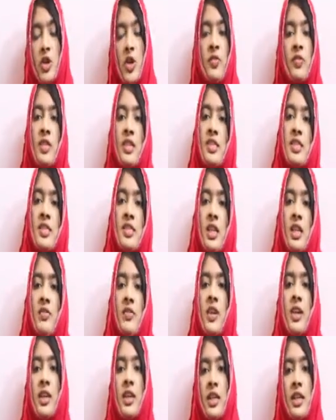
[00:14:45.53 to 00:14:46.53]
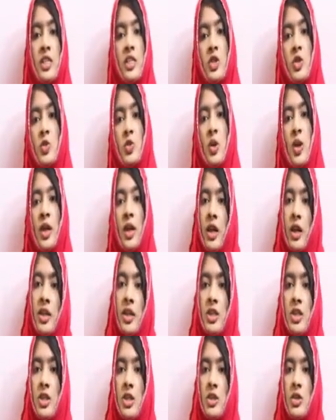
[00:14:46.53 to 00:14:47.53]
of this silver leads to a
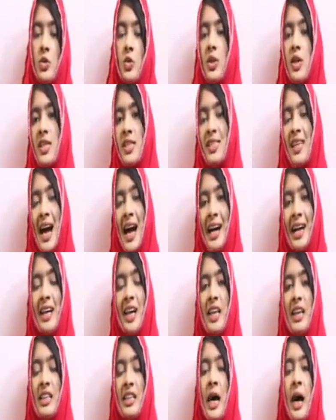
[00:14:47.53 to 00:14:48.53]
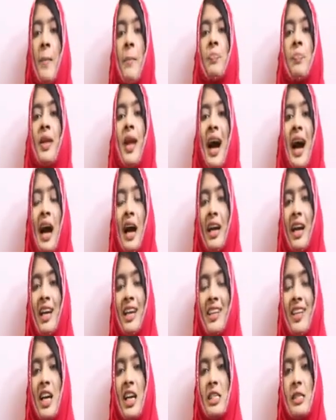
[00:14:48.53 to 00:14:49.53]
condition known as argyria.
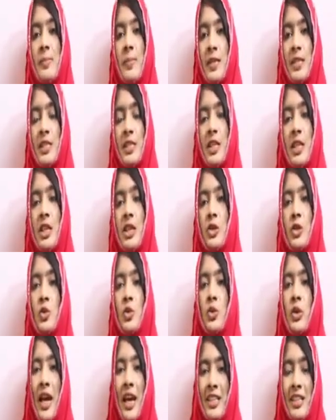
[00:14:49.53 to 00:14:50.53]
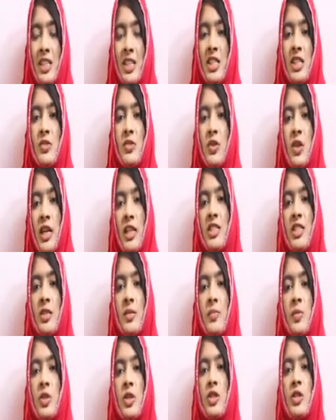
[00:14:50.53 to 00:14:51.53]
Argyria is basically due to excessive
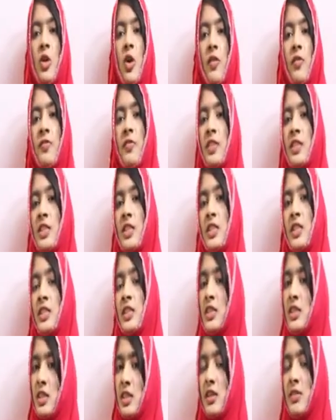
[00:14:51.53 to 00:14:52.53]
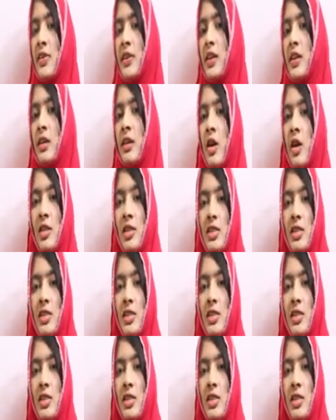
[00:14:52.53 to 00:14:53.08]
consumption of the silver or